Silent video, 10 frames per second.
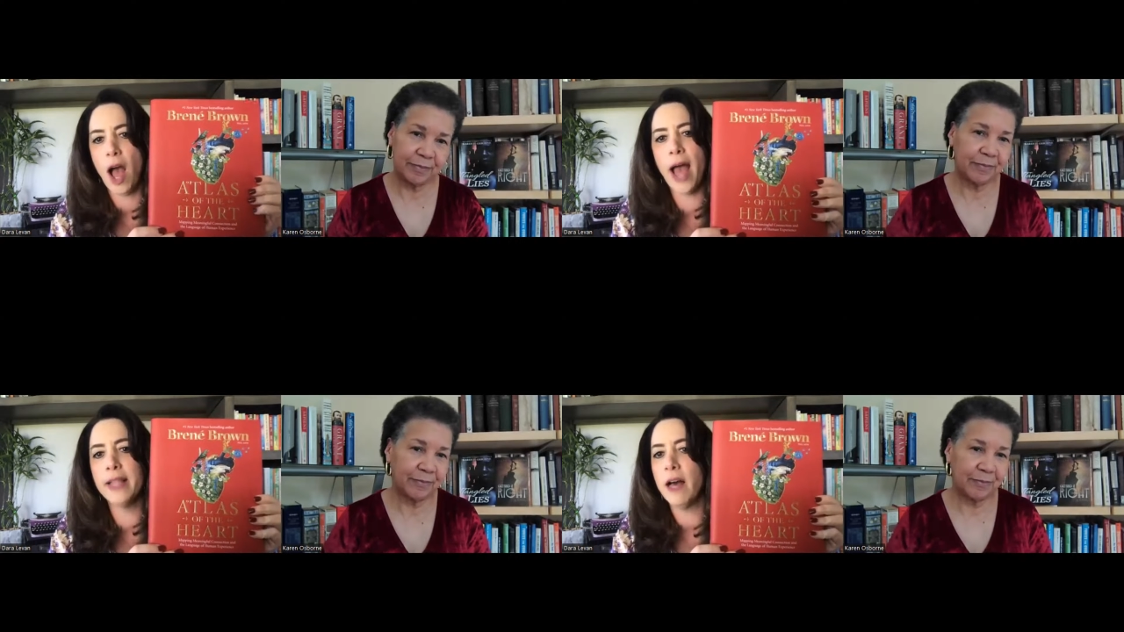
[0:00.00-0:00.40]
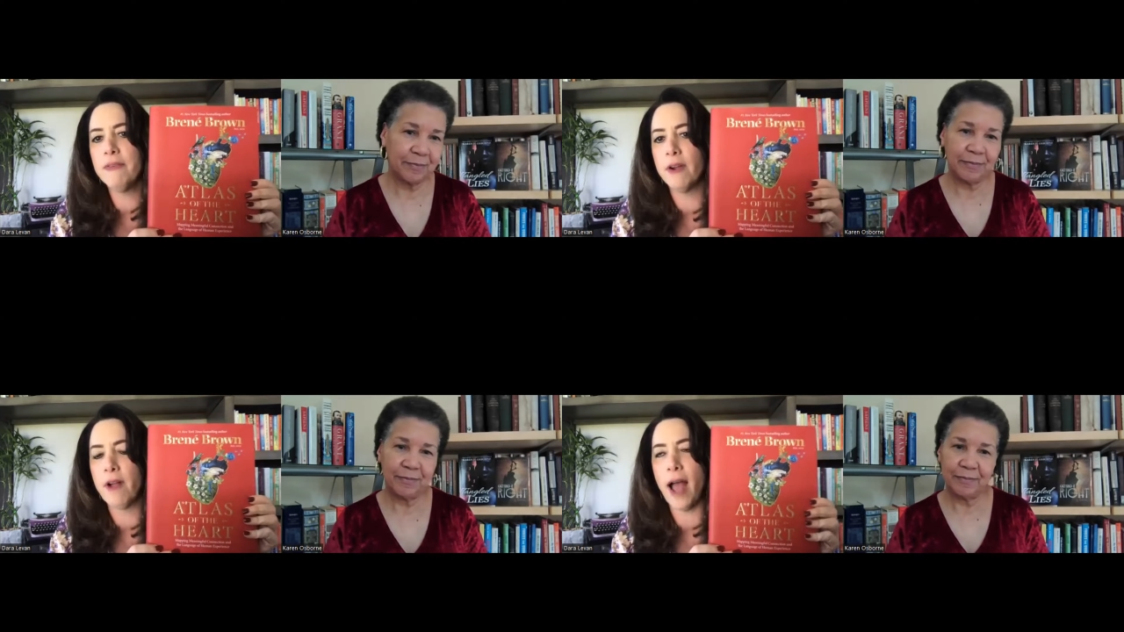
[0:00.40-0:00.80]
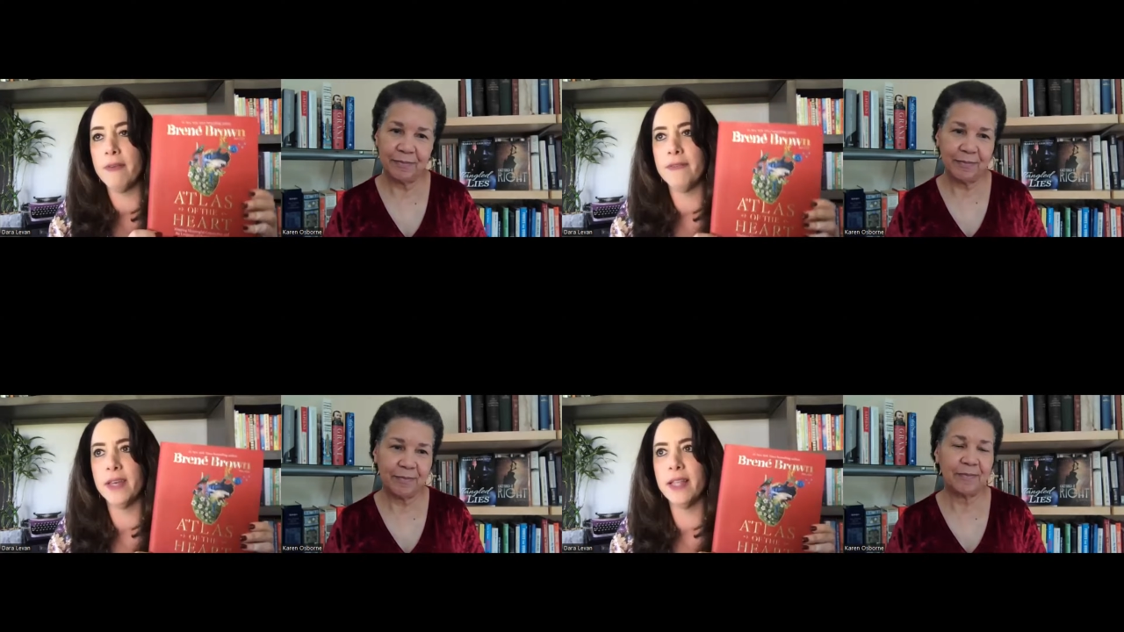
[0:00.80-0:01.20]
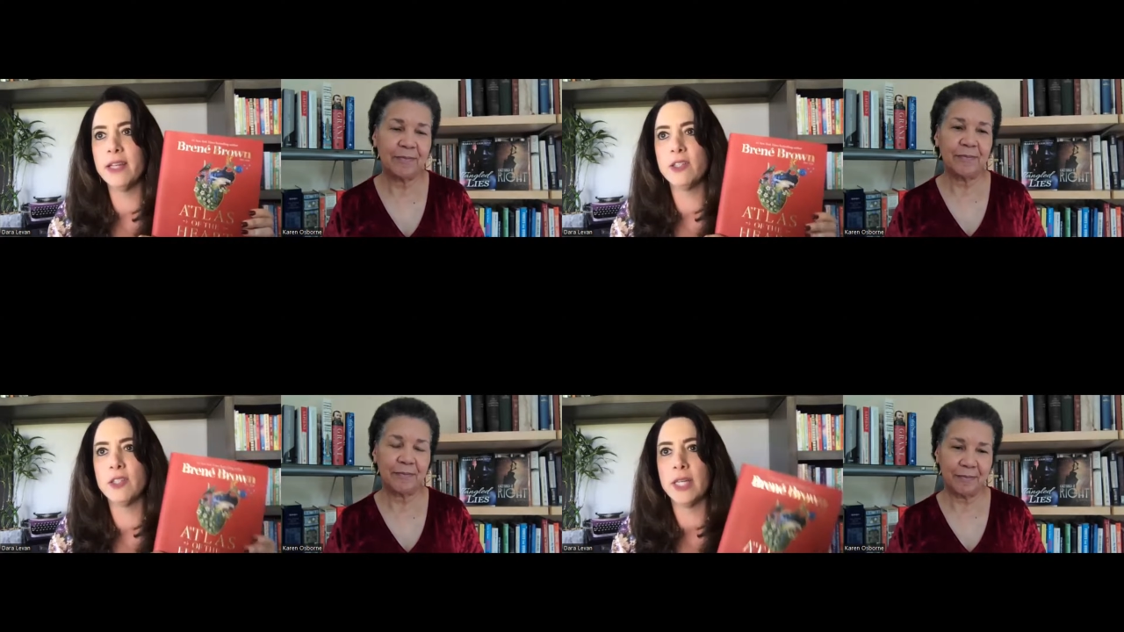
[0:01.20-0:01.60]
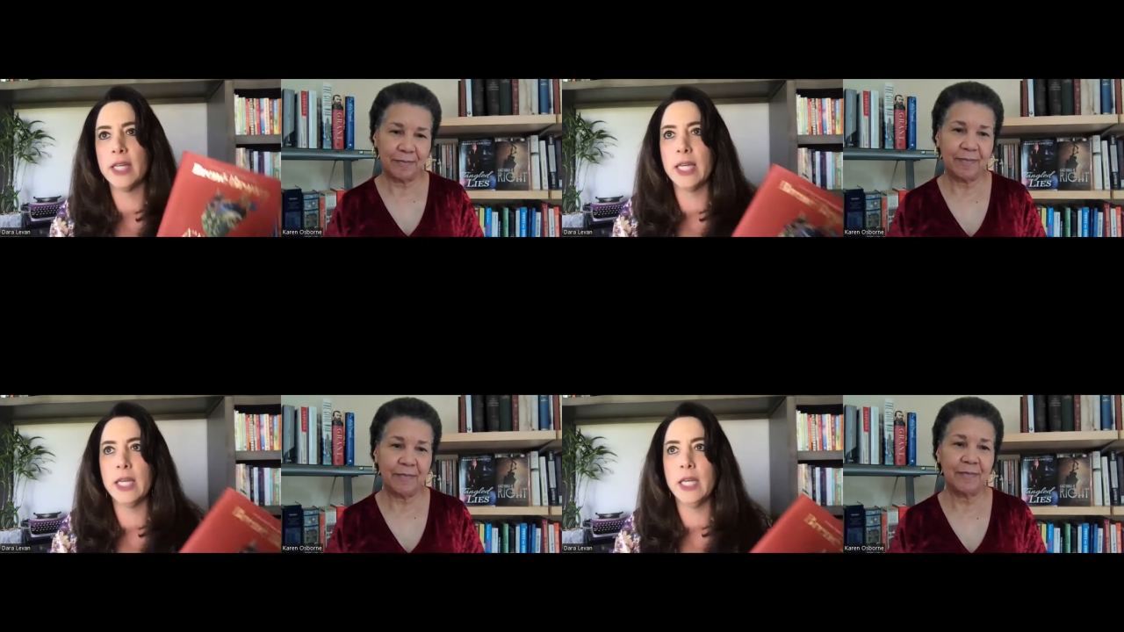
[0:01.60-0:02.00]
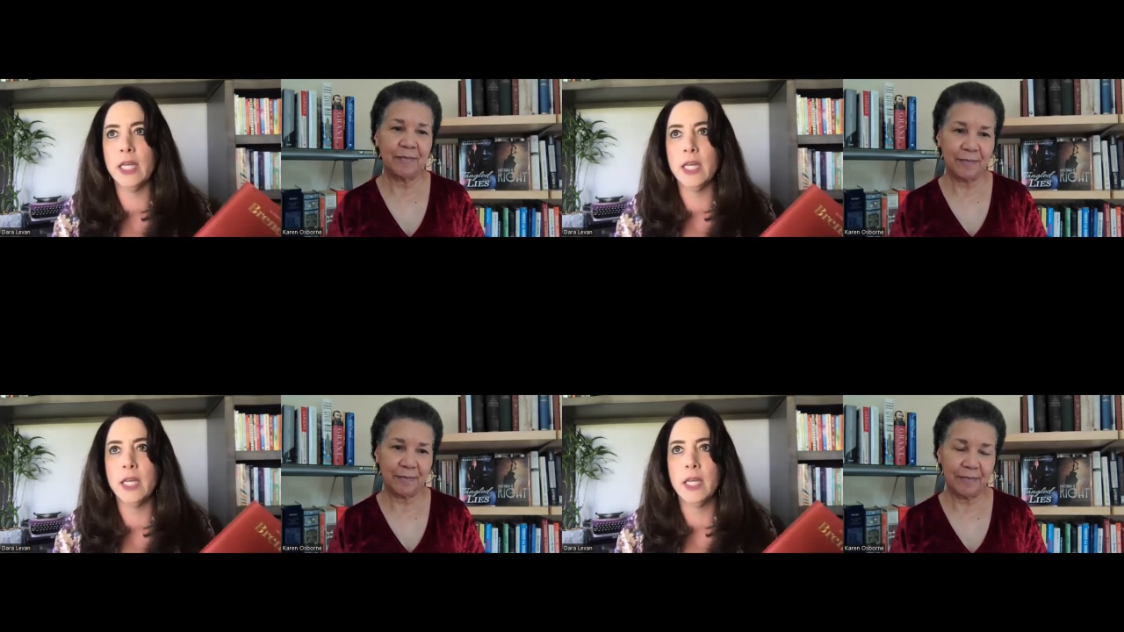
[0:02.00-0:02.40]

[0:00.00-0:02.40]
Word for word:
Speaker 1: I love her. I feel like she